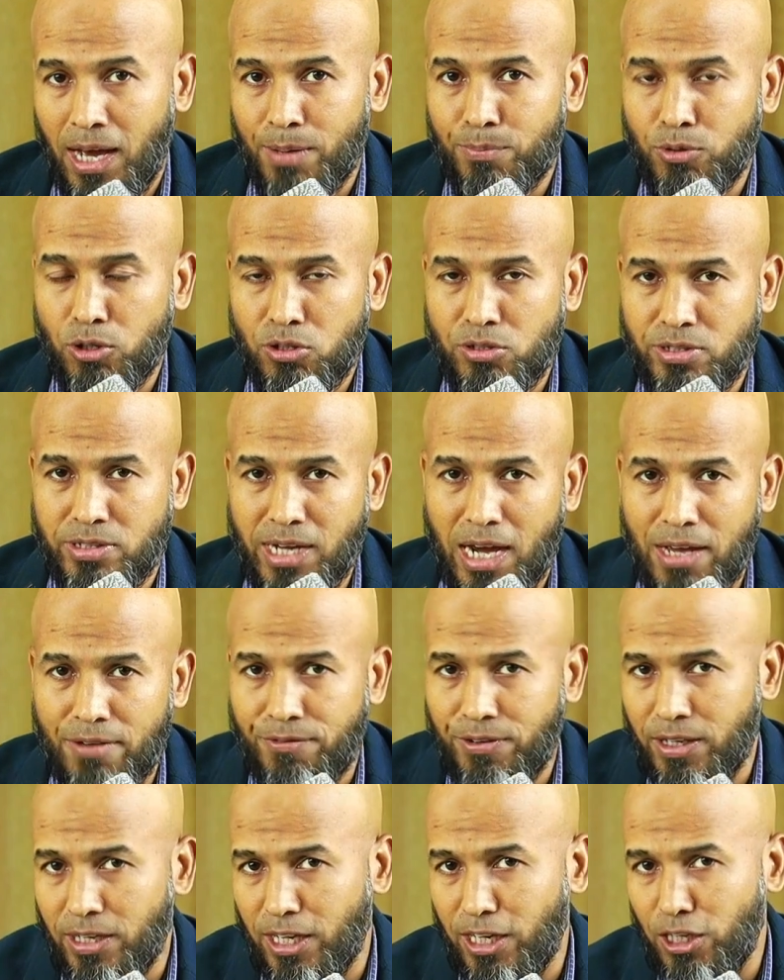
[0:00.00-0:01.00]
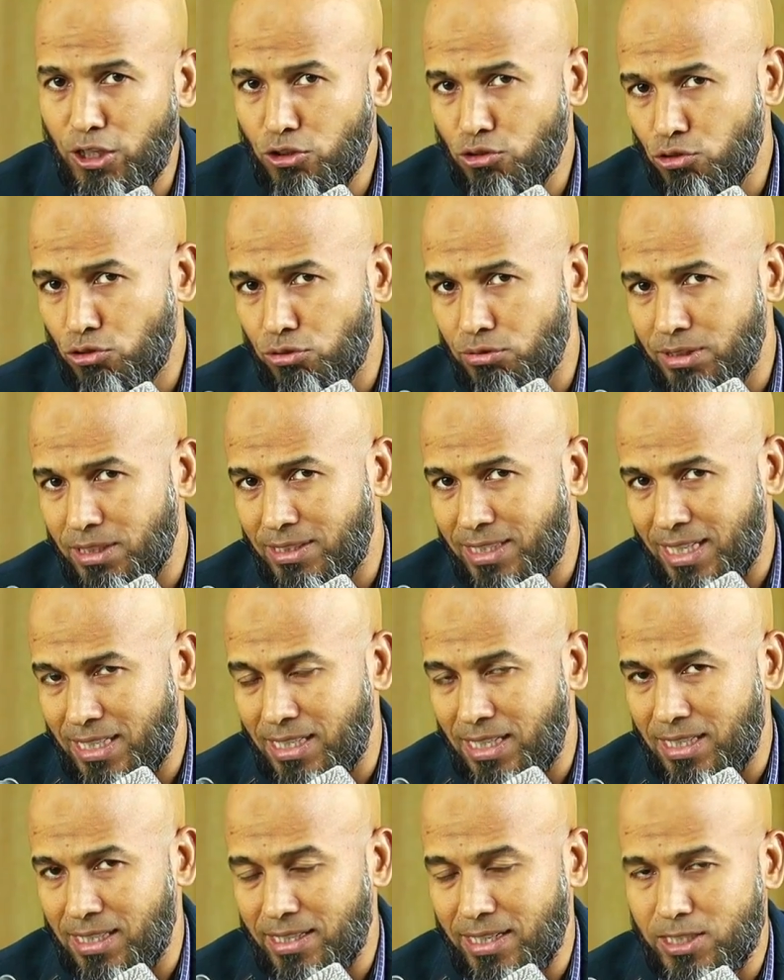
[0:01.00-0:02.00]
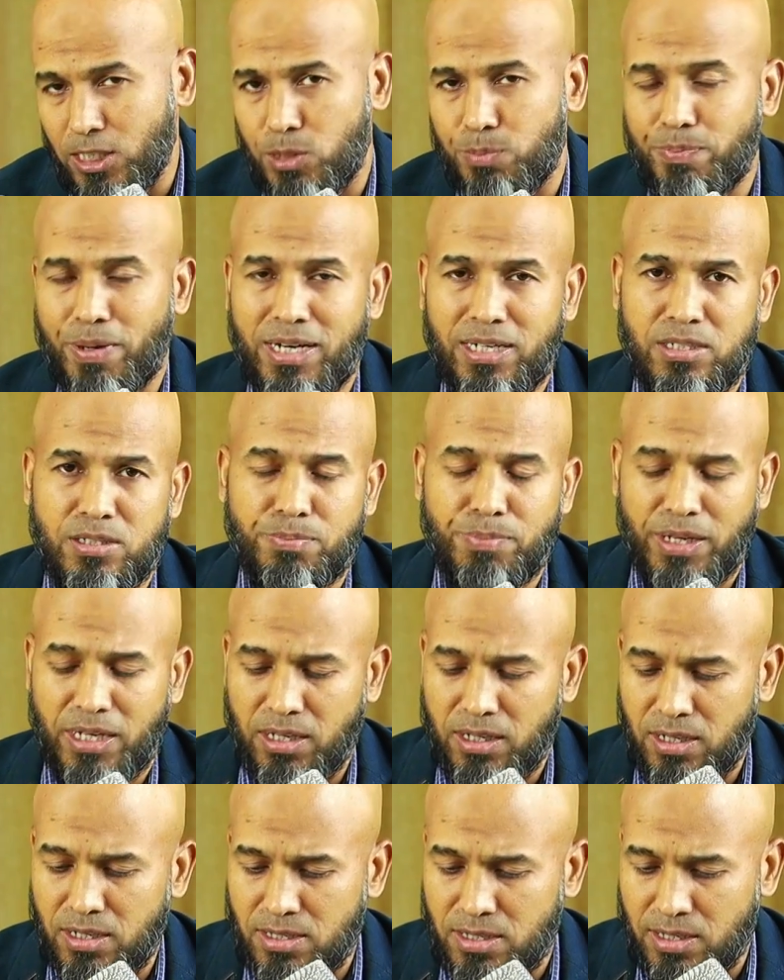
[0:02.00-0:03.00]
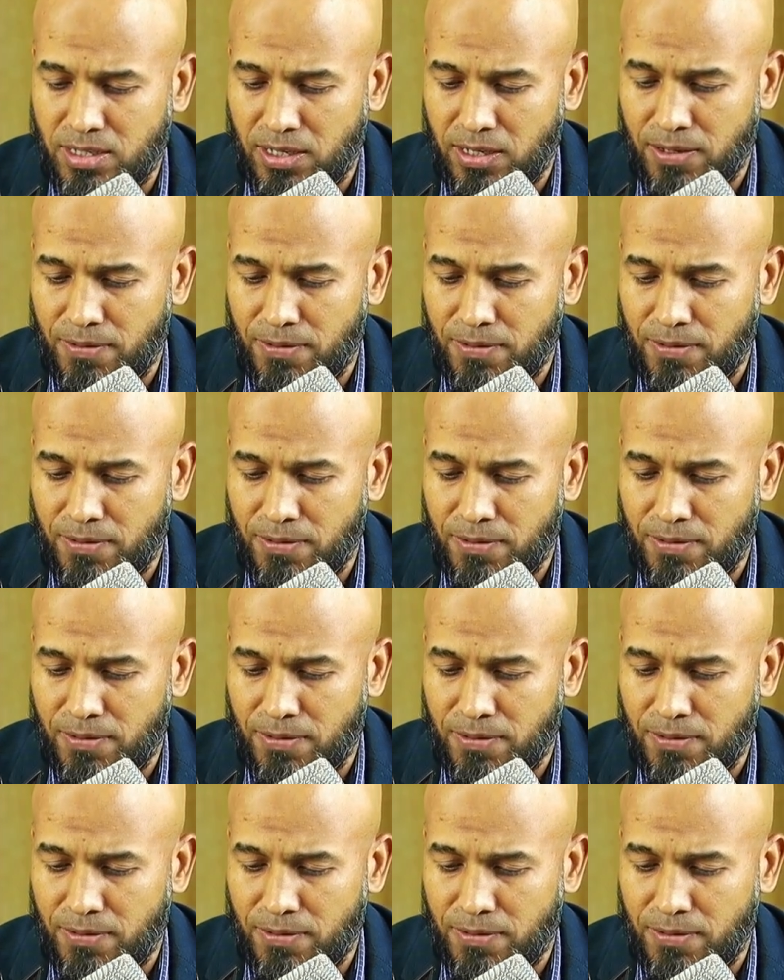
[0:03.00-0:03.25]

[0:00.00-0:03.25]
I'm not diving into the technical aspects because